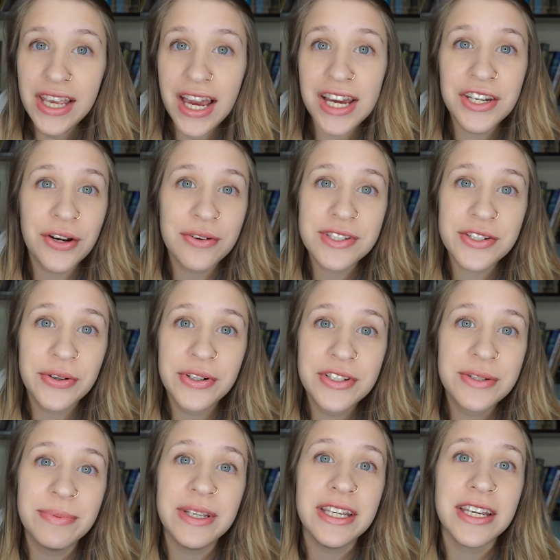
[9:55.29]
I know it's going
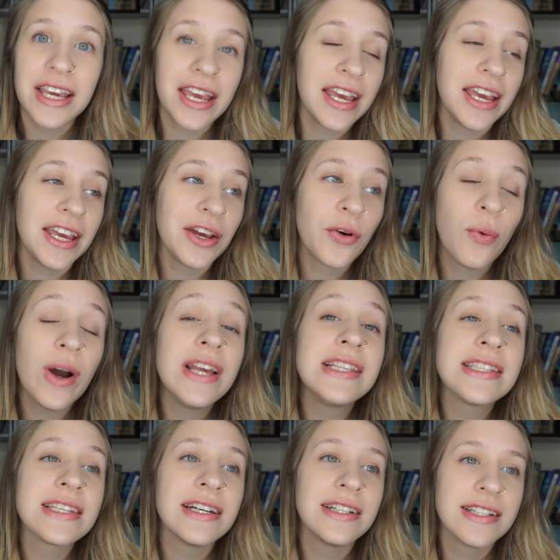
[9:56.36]
to be a
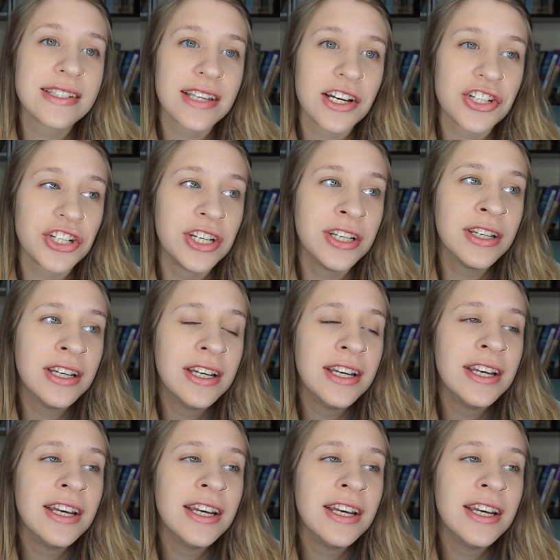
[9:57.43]
quite a discussion